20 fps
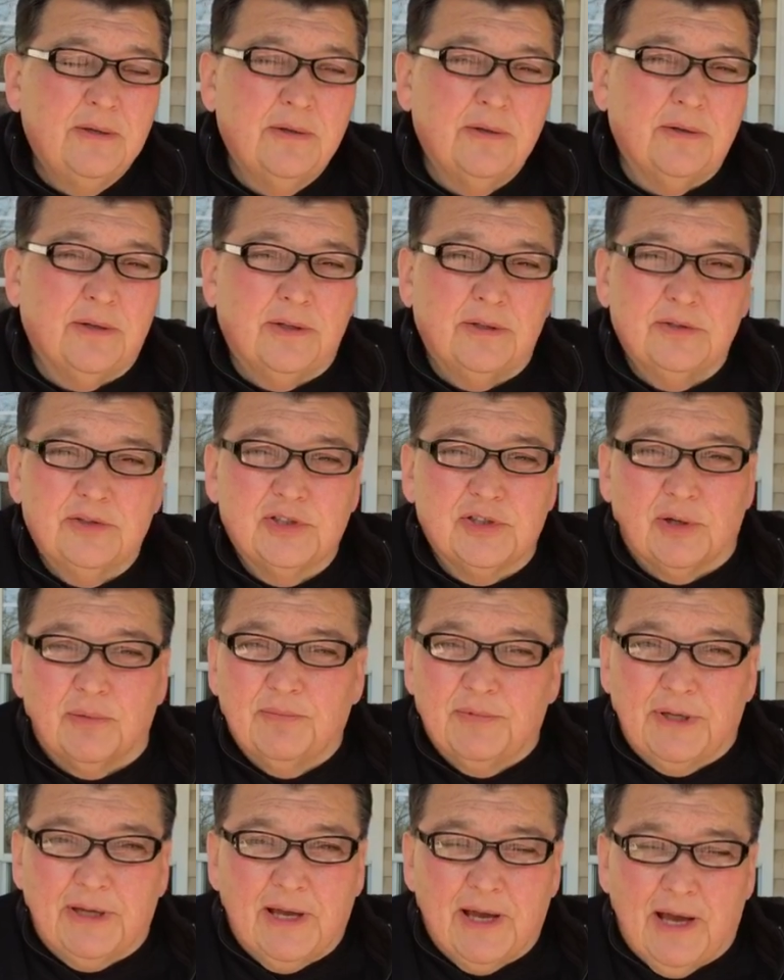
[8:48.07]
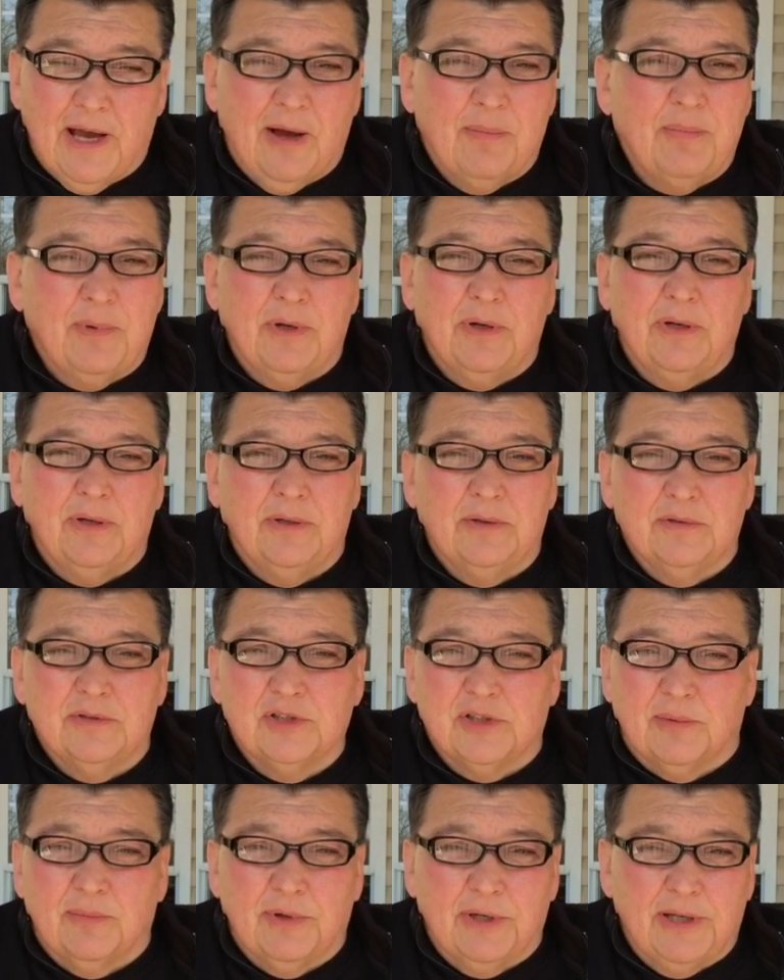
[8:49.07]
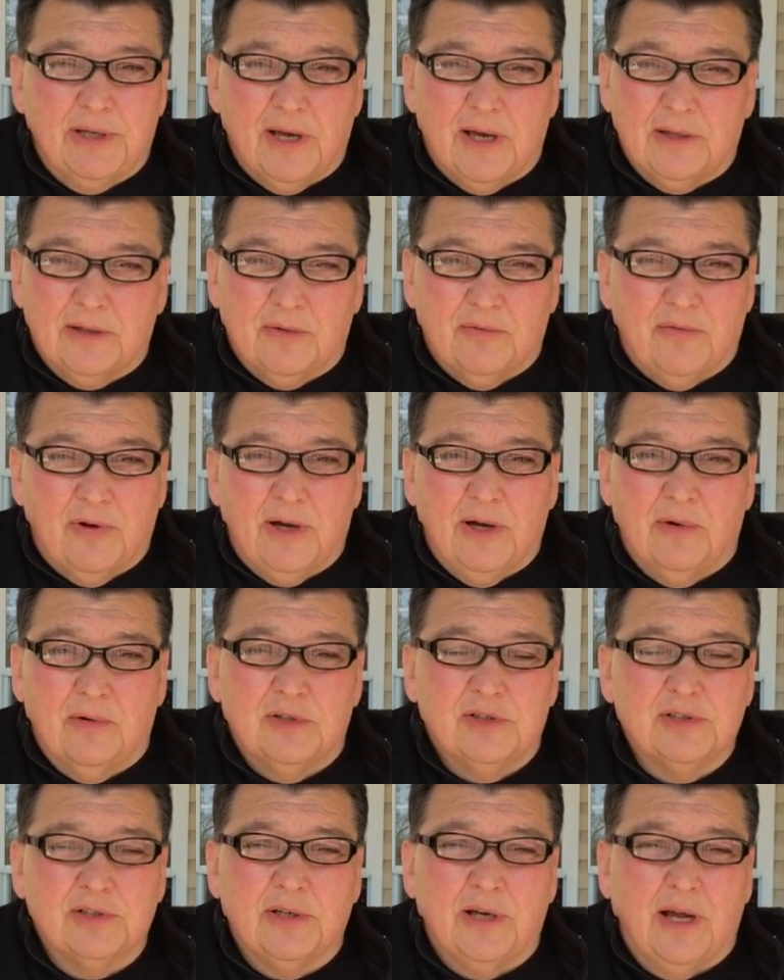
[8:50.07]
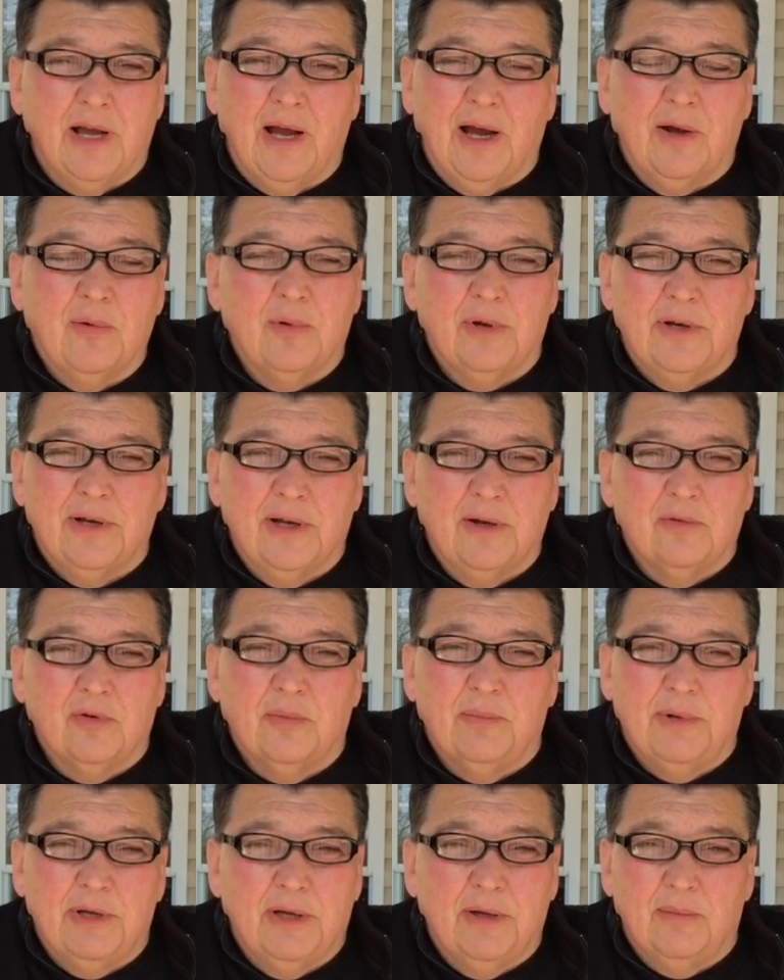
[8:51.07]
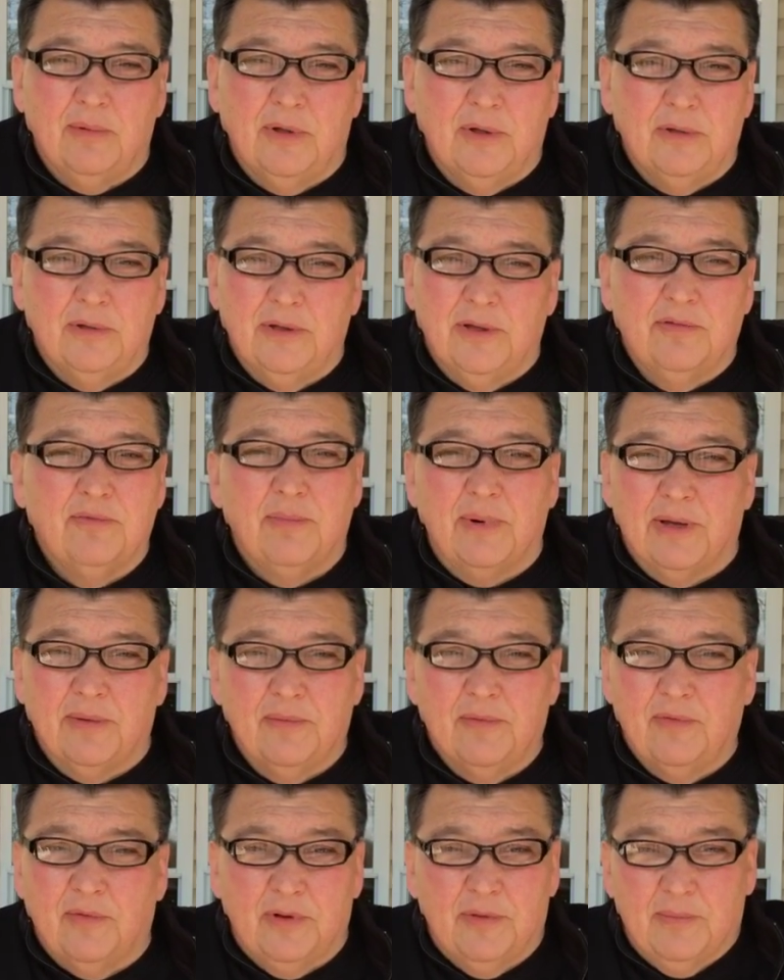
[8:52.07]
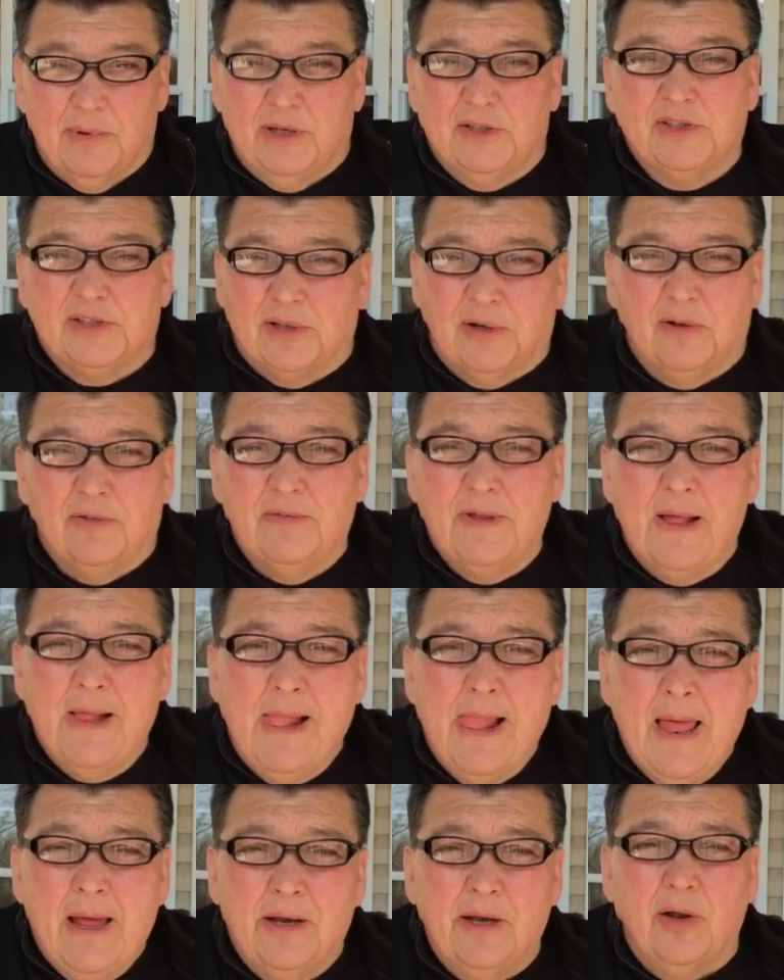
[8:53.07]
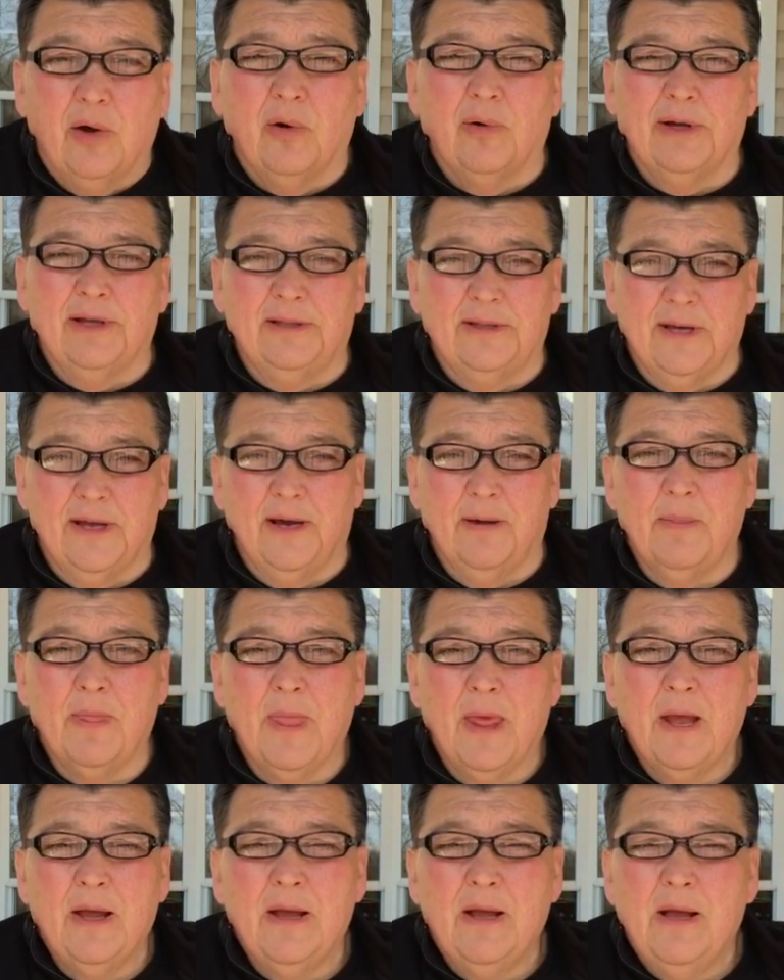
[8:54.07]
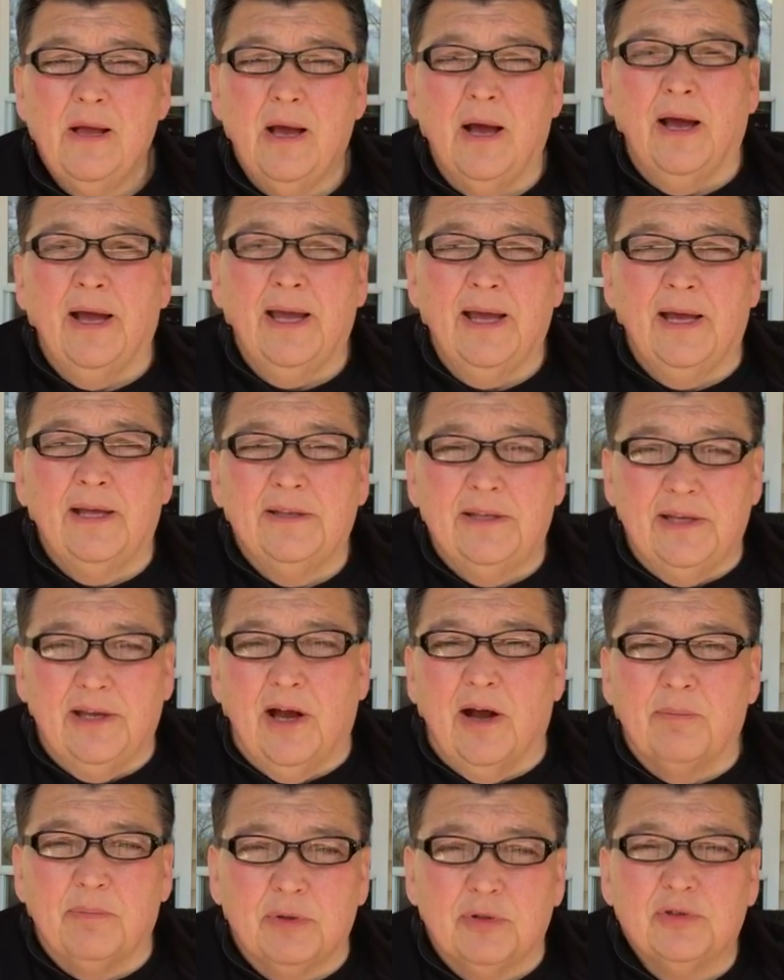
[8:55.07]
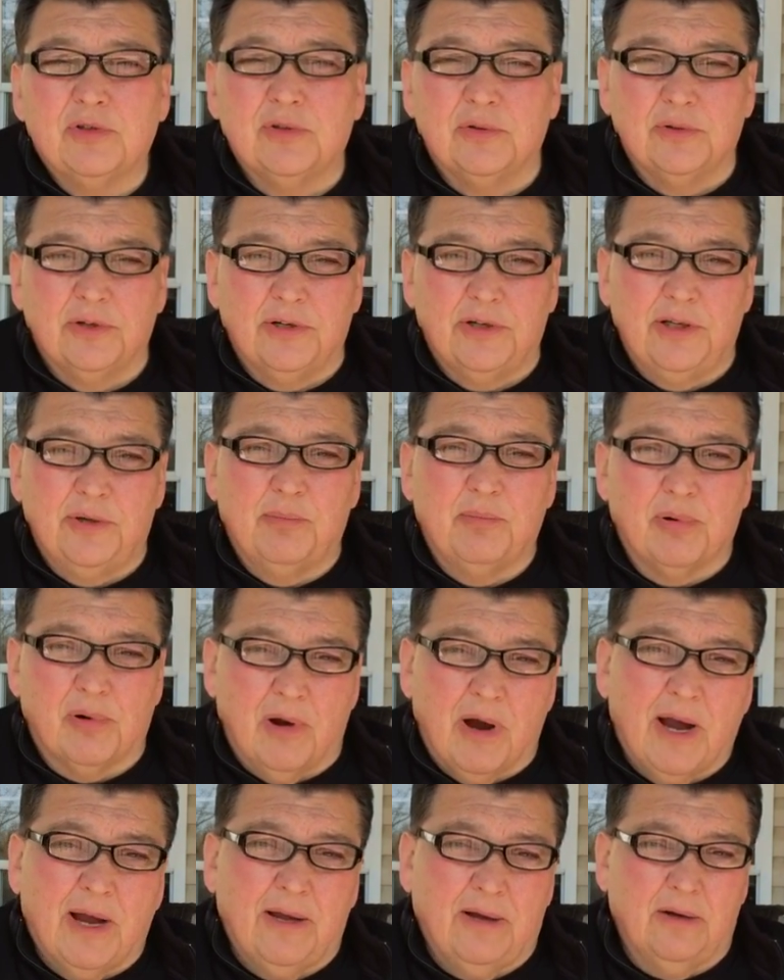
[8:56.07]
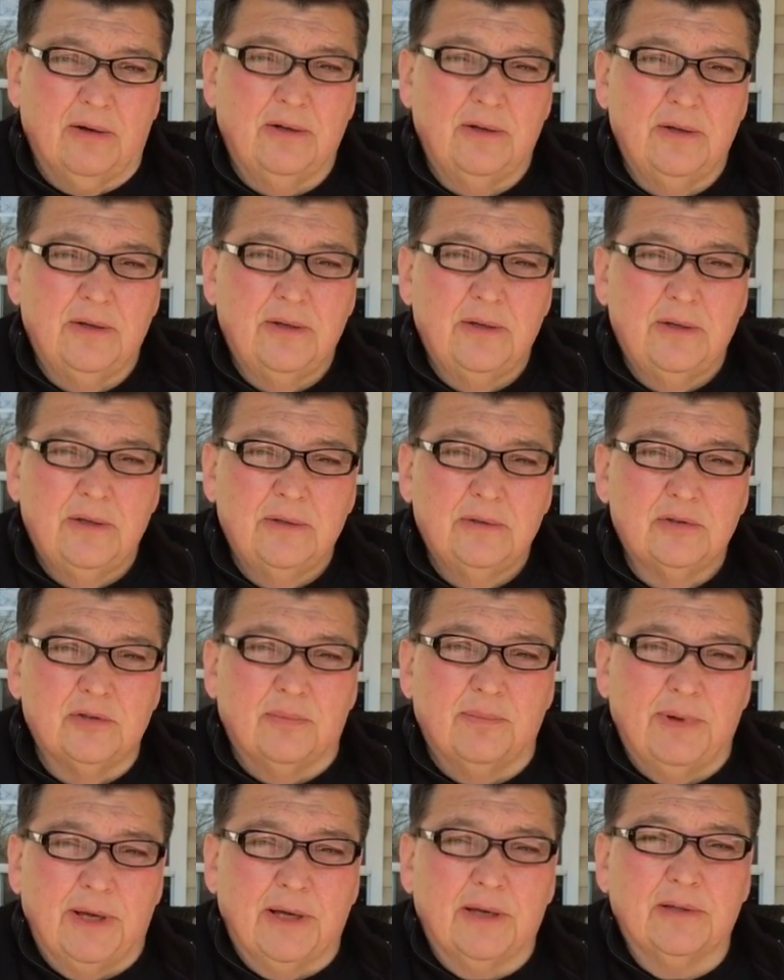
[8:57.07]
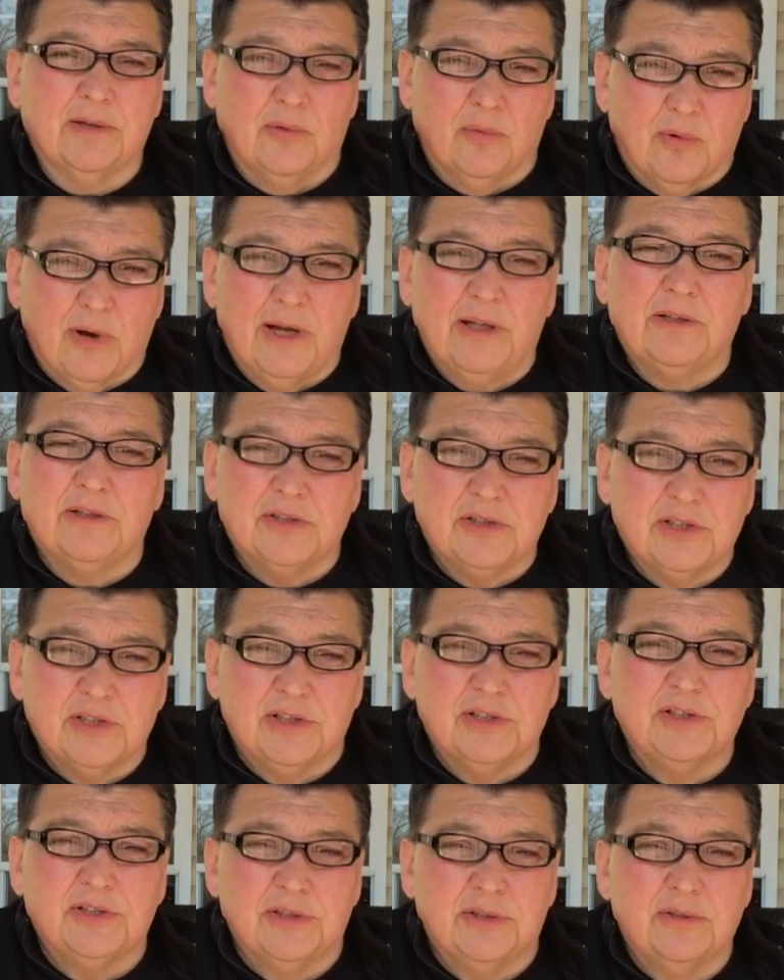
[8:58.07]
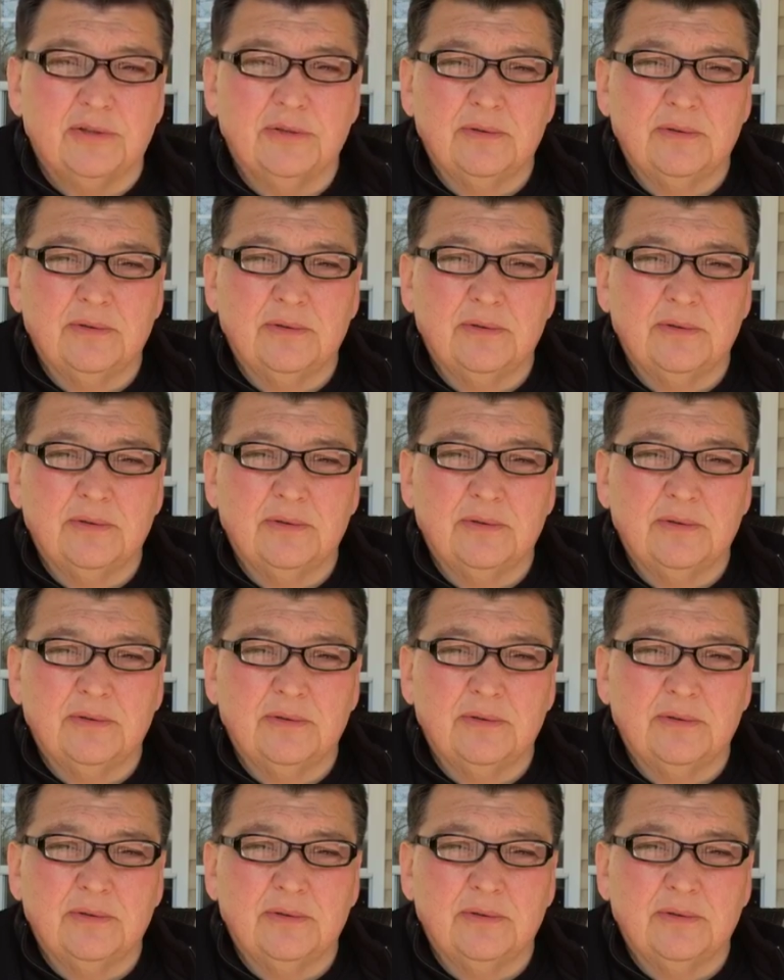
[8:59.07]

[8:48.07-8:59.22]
and something happened and somebody got the virus, I, I would never be able to live my, with myself knowing that I had the opportunity prior to make the right decision